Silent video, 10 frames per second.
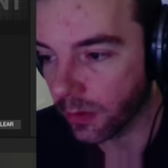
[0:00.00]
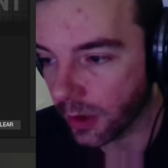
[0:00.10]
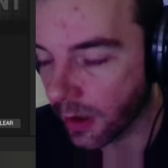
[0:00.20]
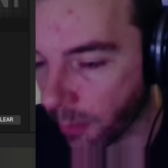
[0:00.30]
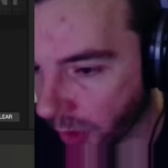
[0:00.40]

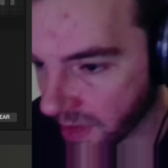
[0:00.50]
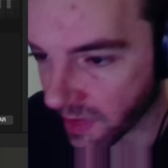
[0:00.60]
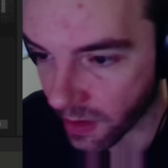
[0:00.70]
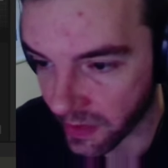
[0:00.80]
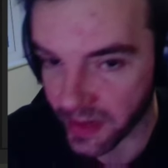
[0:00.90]
and because it
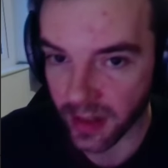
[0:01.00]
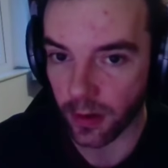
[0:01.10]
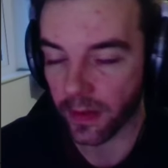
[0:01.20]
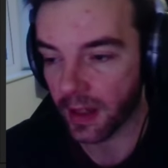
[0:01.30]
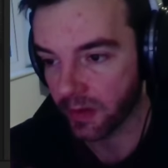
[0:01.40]
starts at
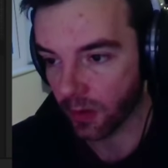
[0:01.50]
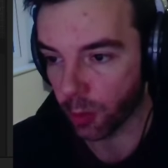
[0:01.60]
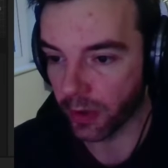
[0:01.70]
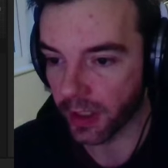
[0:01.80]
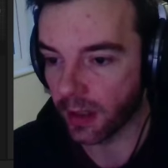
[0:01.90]
0, that's up
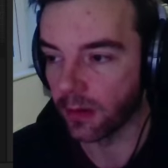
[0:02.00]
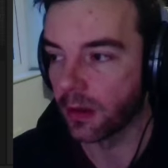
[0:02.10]
and down